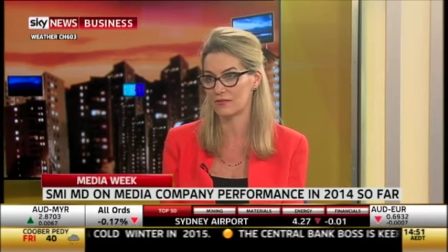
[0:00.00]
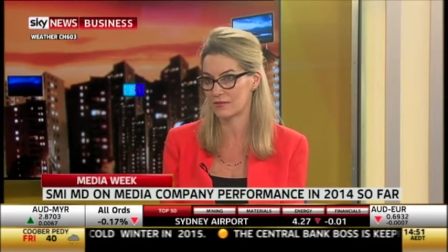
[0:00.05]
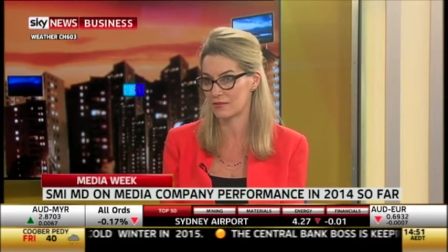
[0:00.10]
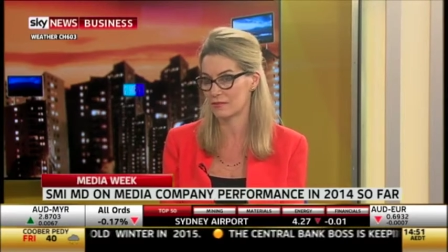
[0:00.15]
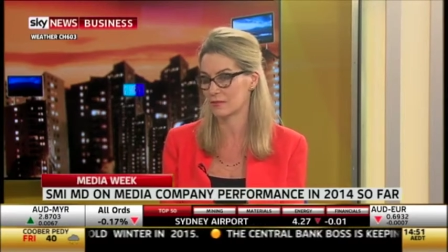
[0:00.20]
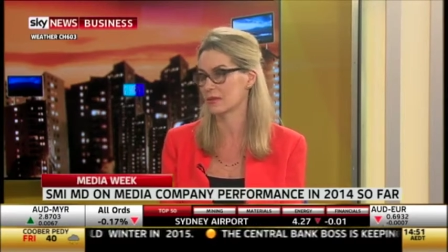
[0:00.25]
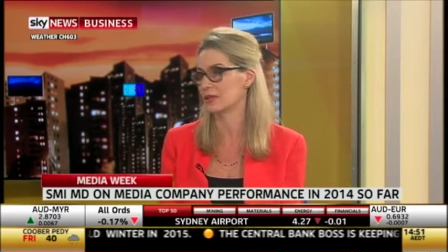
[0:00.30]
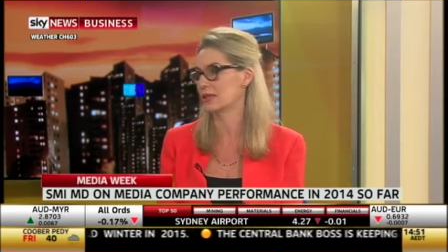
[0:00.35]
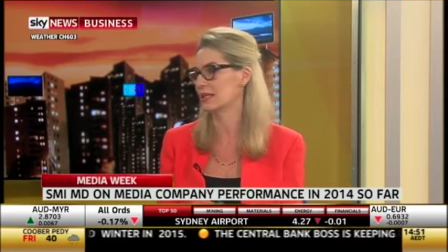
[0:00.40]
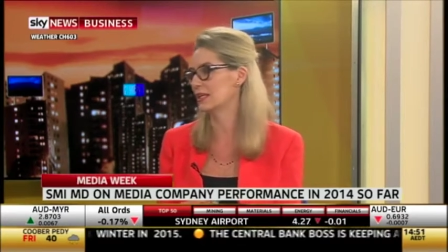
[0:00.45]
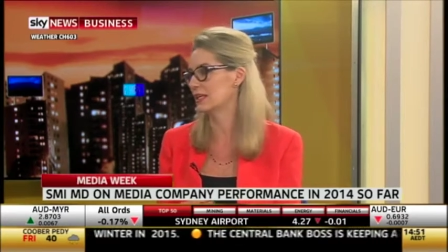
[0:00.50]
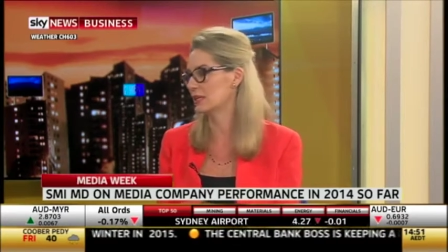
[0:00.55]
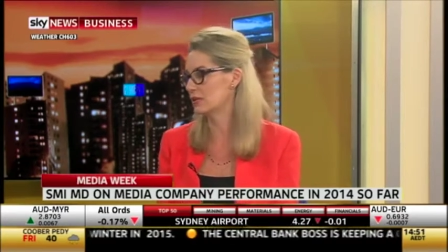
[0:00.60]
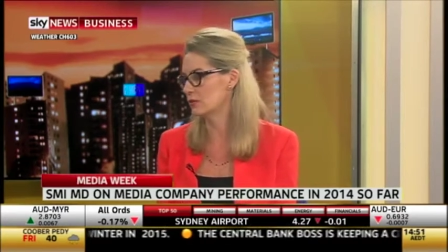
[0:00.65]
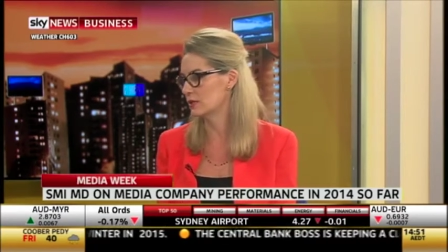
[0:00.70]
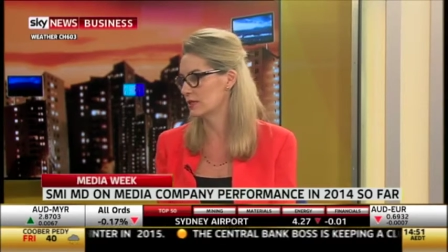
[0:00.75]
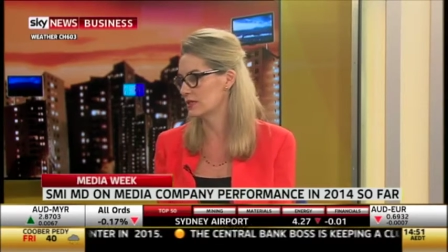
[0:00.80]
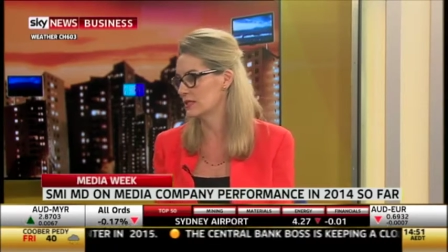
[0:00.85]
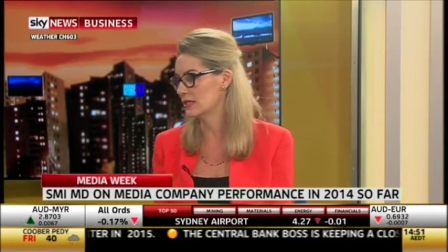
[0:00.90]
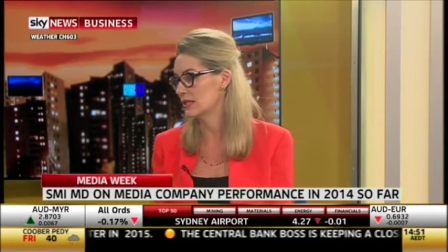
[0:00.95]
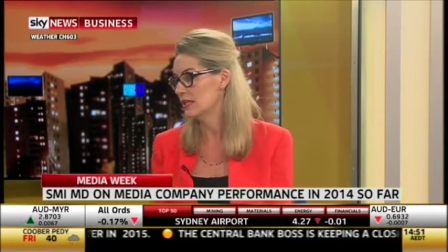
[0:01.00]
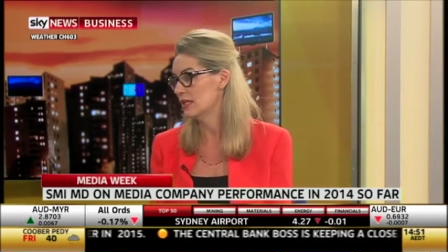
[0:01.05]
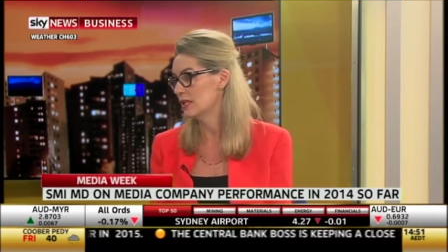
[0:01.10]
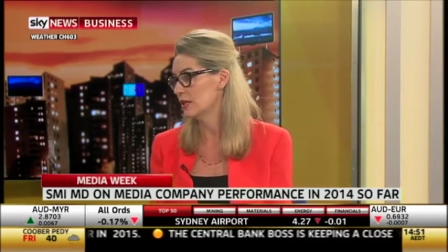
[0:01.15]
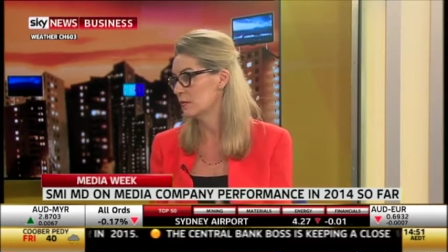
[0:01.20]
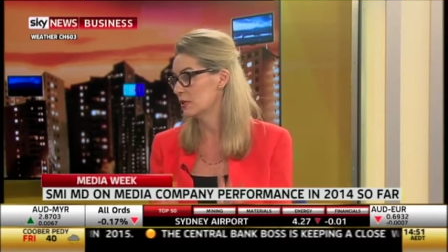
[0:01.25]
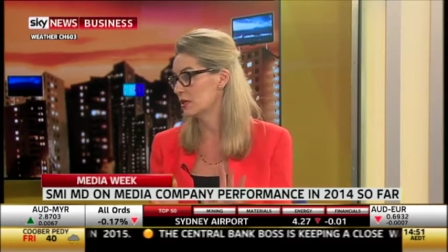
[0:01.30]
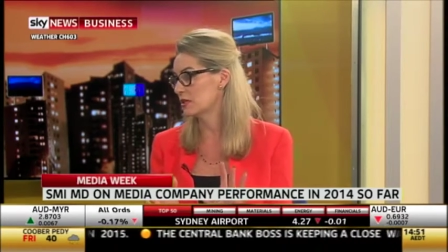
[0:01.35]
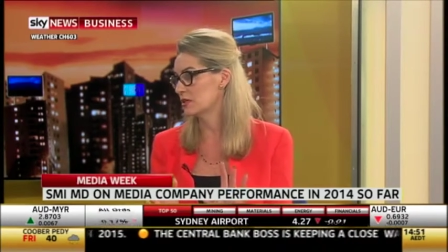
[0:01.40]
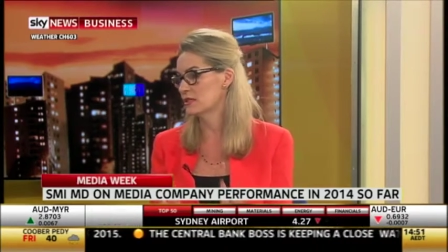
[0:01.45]
really killed us,
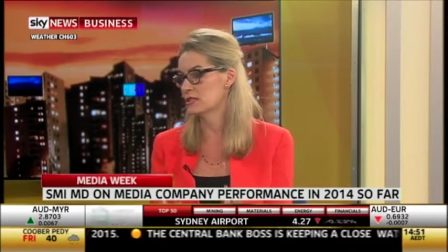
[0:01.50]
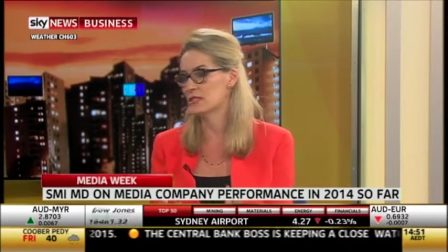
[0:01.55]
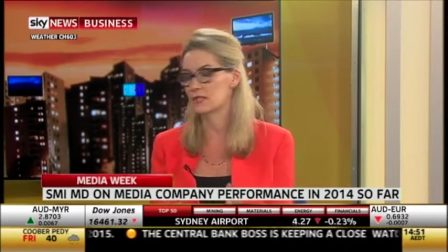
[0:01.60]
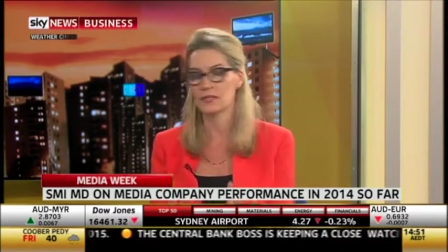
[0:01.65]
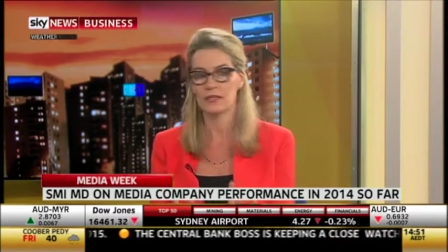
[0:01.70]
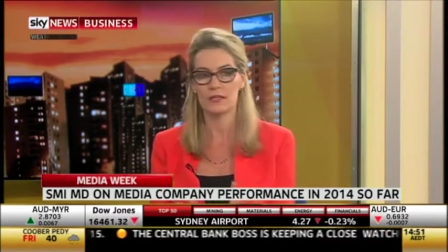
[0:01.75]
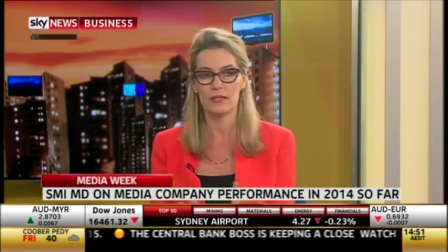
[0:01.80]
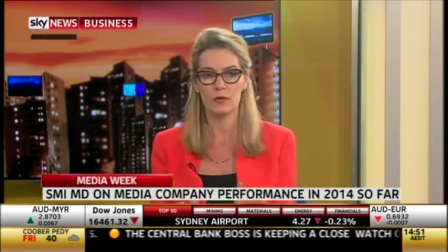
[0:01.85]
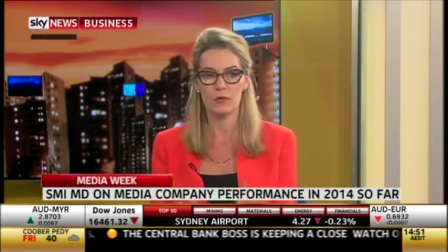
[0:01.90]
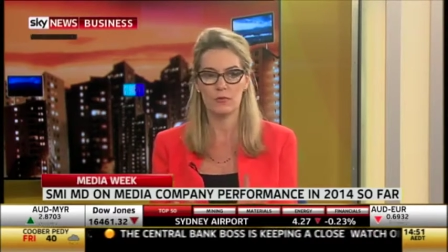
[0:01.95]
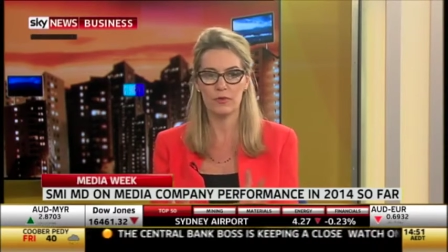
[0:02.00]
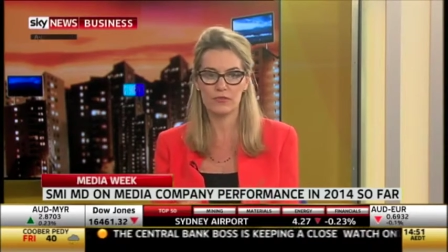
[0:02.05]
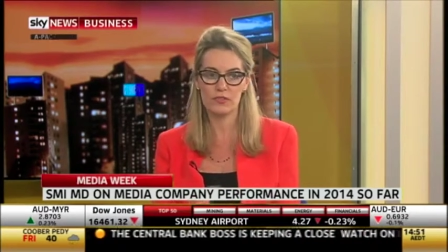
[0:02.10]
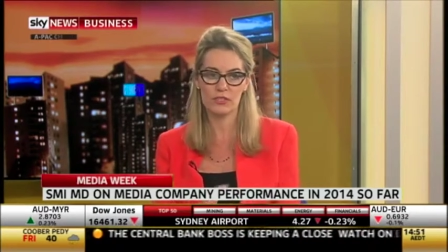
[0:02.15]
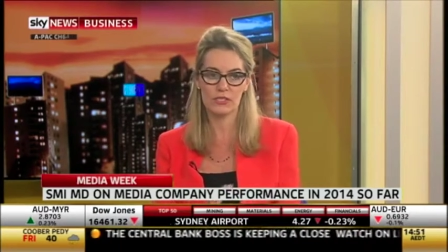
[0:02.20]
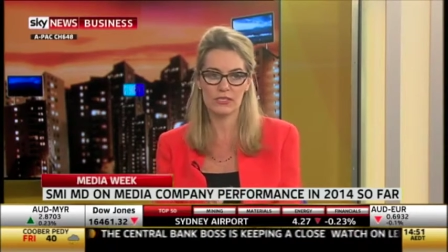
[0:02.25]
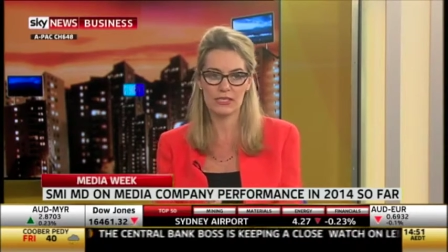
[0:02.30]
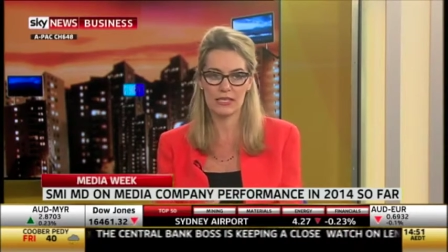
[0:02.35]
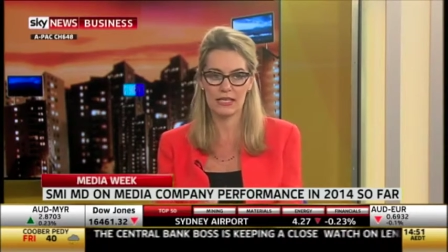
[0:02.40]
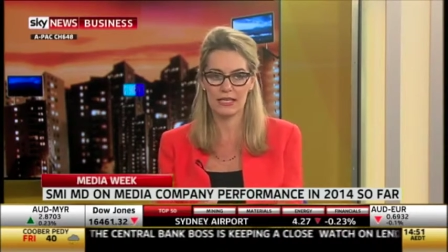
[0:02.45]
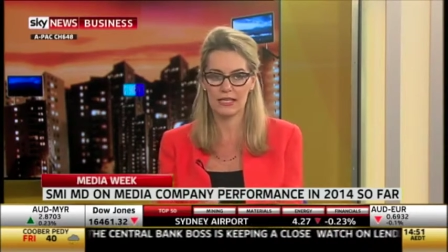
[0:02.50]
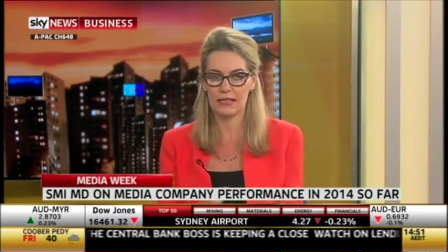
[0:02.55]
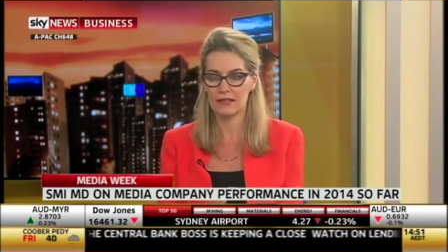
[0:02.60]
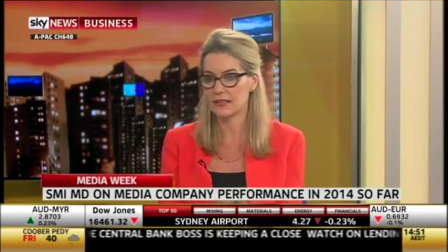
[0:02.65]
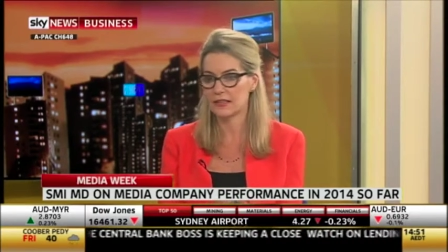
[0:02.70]
because we've just seen